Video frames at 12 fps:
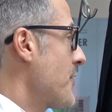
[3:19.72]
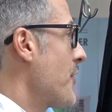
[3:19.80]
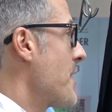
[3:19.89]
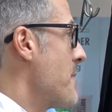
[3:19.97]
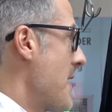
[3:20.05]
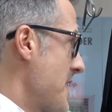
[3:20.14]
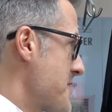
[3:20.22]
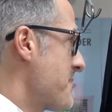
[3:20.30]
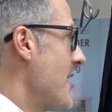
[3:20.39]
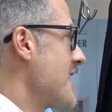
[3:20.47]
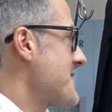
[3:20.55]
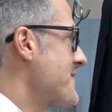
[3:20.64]
great fun
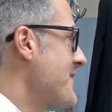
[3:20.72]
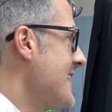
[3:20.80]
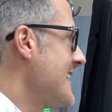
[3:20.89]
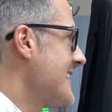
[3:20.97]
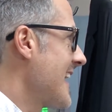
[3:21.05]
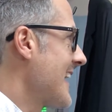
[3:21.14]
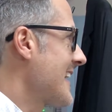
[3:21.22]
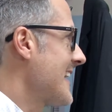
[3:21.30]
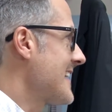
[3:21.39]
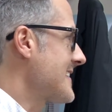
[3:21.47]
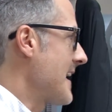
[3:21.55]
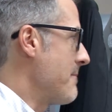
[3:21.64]
as well. Thanks very
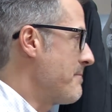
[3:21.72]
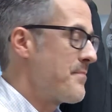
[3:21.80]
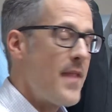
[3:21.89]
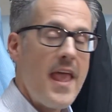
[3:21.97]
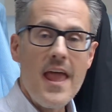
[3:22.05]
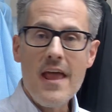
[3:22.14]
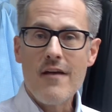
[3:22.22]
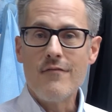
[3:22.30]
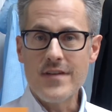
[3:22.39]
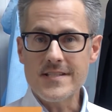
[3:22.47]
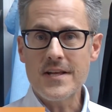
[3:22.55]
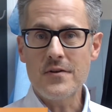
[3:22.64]
much, Mr. Thamm.
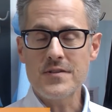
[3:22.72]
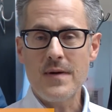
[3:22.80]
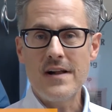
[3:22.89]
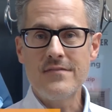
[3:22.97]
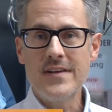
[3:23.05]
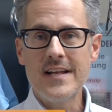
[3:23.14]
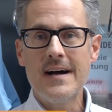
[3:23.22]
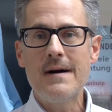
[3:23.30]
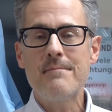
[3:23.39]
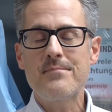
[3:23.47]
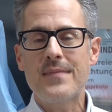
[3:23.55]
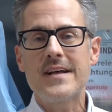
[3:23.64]
Okay,
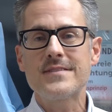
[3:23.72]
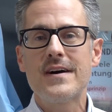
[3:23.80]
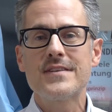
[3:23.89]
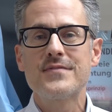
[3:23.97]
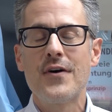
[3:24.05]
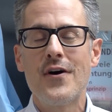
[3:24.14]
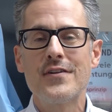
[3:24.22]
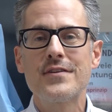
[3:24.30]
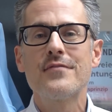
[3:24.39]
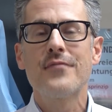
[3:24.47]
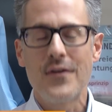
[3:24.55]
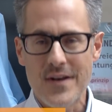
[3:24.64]
that's it for today from
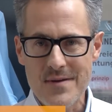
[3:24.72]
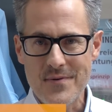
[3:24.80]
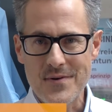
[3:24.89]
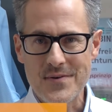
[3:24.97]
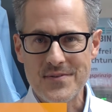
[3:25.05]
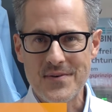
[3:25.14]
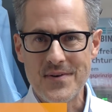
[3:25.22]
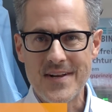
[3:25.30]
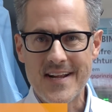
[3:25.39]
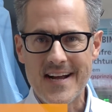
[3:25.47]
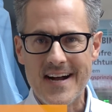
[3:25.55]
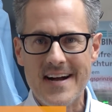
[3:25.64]
Productronica.
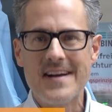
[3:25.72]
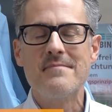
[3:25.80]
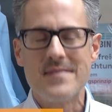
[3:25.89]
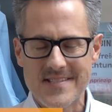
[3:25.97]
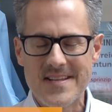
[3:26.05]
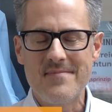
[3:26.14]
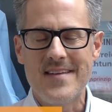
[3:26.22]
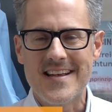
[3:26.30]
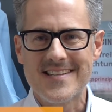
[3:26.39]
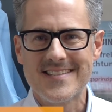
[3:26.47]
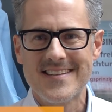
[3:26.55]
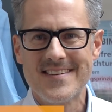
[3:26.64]
See you again soon.